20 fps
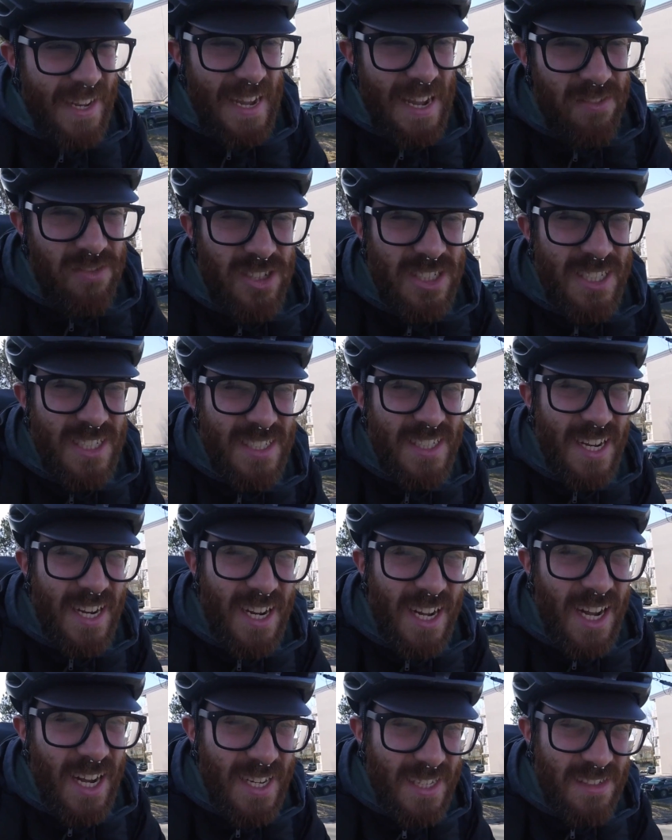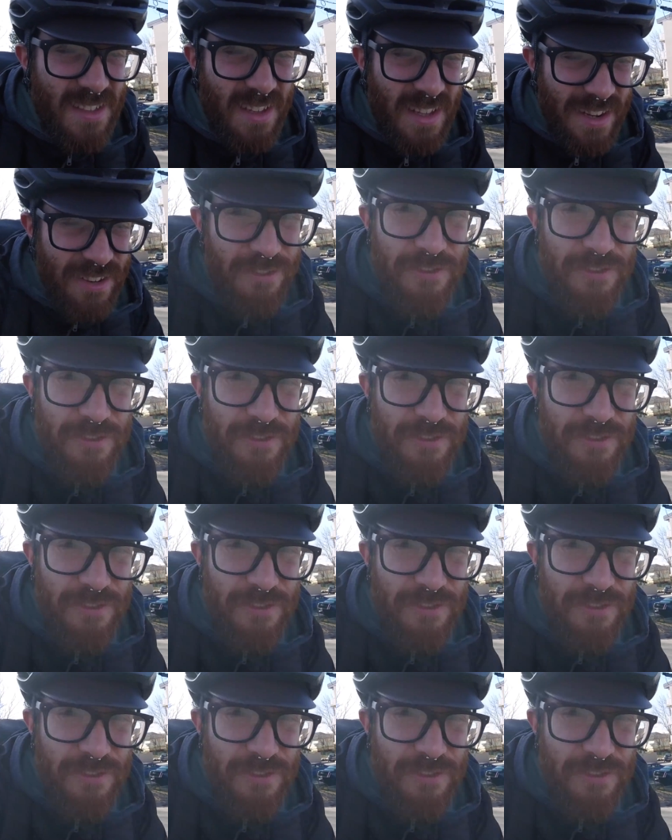Ever since I got it to like